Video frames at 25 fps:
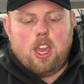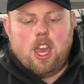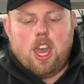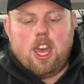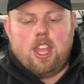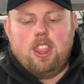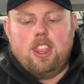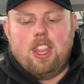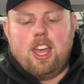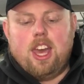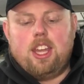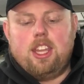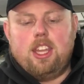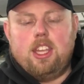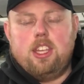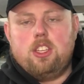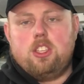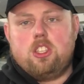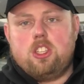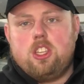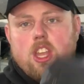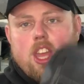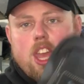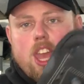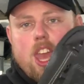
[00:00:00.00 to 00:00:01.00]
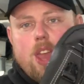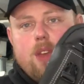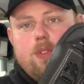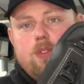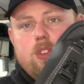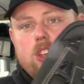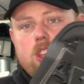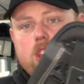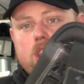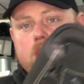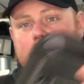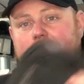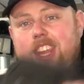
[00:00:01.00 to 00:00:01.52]
And that is
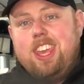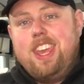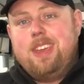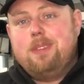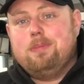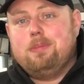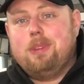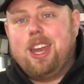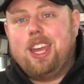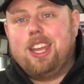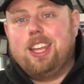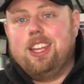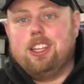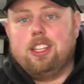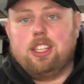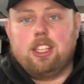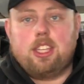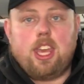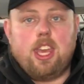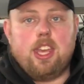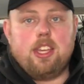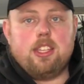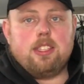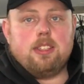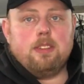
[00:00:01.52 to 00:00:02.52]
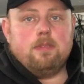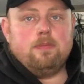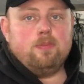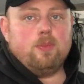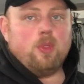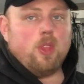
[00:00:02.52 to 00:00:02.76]
everything in my little kit.